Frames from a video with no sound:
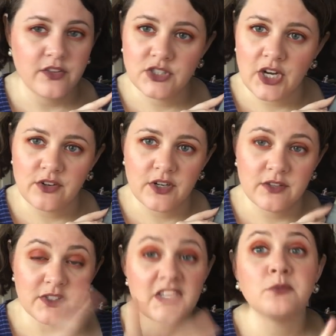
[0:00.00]
the genre,
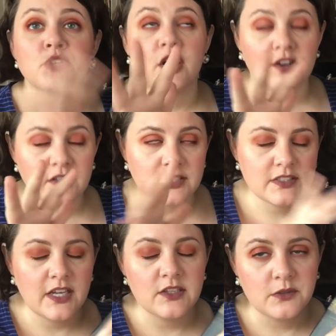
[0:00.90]
the subgenre at
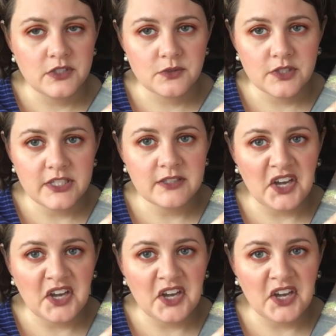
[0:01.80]
least, that Lewis really